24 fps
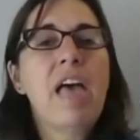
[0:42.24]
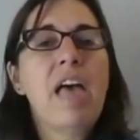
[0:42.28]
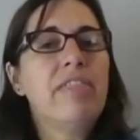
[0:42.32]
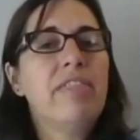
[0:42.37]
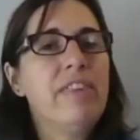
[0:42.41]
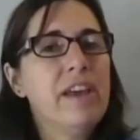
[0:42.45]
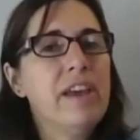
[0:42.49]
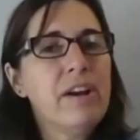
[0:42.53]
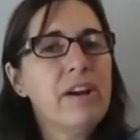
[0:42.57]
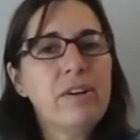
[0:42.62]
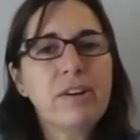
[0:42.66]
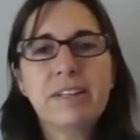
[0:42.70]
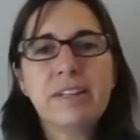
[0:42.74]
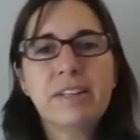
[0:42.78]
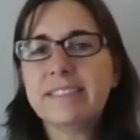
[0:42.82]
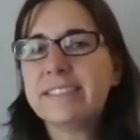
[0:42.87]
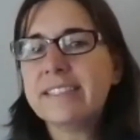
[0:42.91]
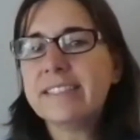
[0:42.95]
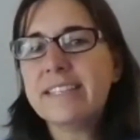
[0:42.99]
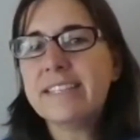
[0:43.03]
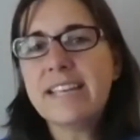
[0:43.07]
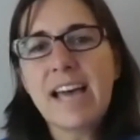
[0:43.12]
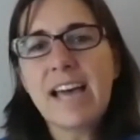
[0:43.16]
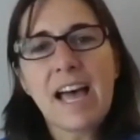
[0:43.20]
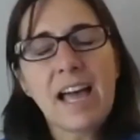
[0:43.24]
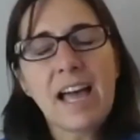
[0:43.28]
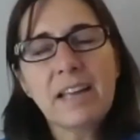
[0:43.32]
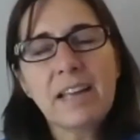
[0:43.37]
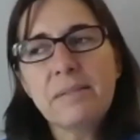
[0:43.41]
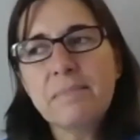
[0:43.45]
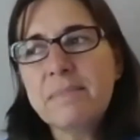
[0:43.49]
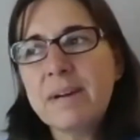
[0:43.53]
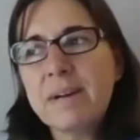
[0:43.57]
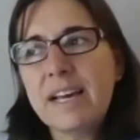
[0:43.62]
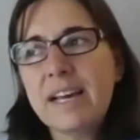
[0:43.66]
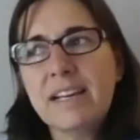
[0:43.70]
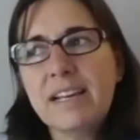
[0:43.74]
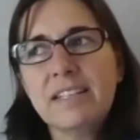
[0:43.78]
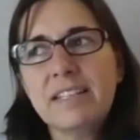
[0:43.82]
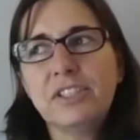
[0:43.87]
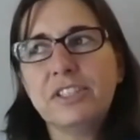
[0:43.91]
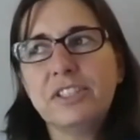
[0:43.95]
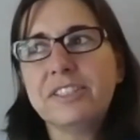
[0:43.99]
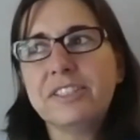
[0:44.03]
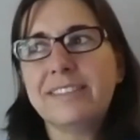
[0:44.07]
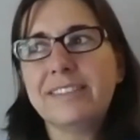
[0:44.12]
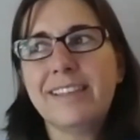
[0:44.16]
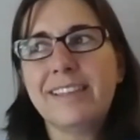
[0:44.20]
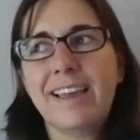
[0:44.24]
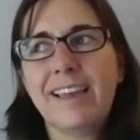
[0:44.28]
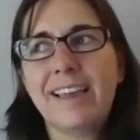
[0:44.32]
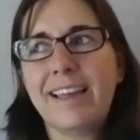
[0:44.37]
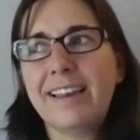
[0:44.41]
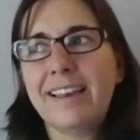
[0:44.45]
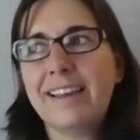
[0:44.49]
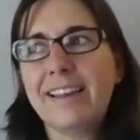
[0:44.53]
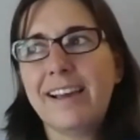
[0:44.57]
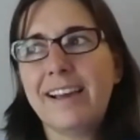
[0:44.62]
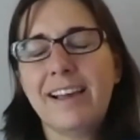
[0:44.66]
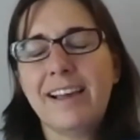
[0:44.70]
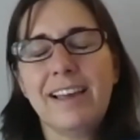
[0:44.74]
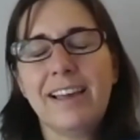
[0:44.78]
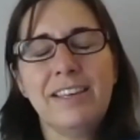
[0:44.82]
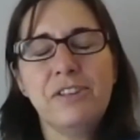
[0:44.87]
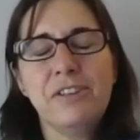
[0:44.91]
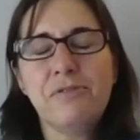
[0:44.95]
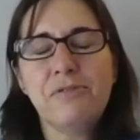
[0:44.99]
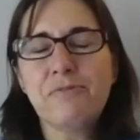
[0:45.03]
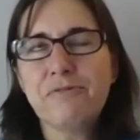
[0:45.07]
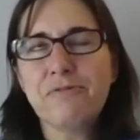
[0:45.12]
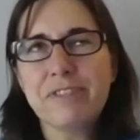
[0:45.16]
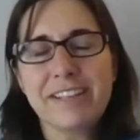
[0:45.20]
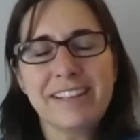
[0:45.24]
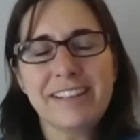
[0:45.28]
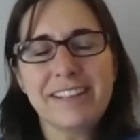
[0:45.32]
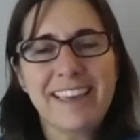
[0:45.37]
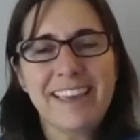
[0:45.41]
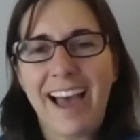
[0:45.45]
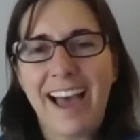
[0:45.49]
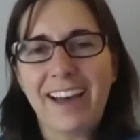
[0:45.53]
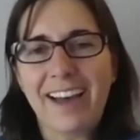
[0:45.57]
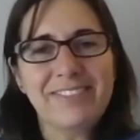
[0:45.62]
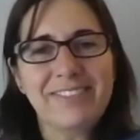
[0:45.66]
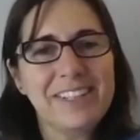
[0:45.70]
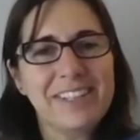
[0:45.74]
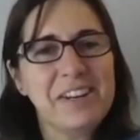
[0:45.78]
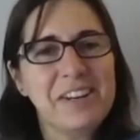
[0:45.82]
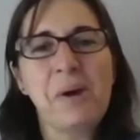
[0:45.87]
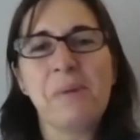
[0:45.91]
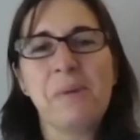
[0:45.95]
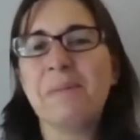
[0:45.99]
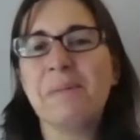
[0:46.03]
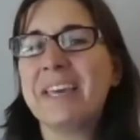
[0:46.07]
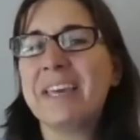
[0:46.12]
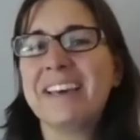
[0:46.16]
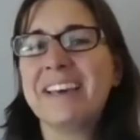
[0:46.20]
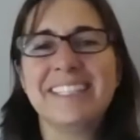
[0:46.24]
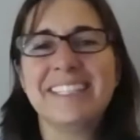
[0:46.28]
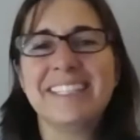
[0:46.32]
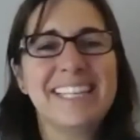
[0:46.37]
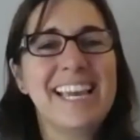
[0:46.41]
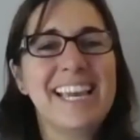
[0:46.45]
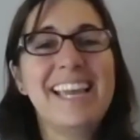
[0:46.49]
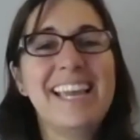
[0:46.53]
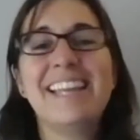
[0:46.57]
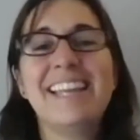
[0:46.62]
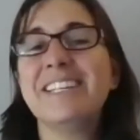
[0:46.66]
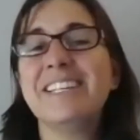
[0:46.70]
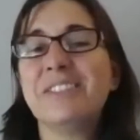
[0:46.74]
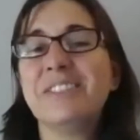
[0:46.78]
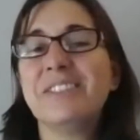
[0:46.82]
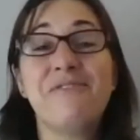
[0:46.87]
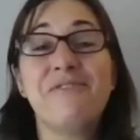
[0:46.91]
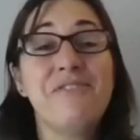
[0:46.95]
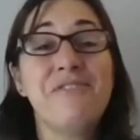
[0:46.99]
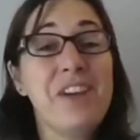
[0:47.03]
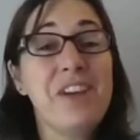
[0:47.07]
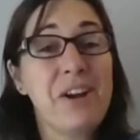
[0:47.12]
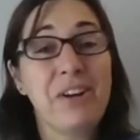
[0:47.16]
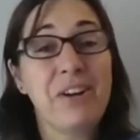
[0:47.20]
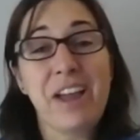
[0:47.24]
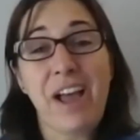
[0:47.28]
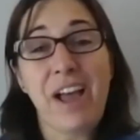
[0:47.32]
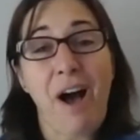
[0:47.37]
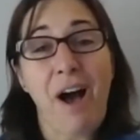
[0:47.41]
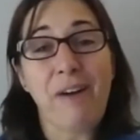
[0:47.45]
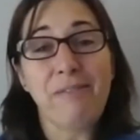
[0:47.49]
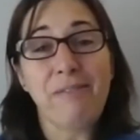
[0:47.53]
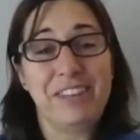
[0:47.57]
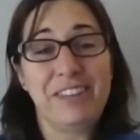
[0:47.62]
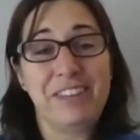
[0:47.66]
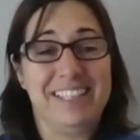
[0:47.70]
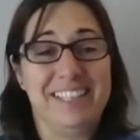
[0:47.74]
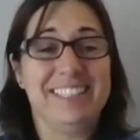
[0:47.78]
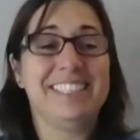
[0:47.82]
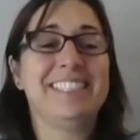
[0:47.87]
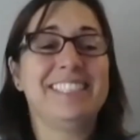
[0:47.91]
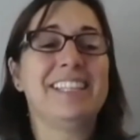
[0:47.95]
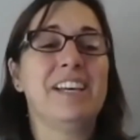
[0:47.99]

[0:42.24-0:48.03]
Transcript: There is not much that uh, you really have to know because it is very obvious.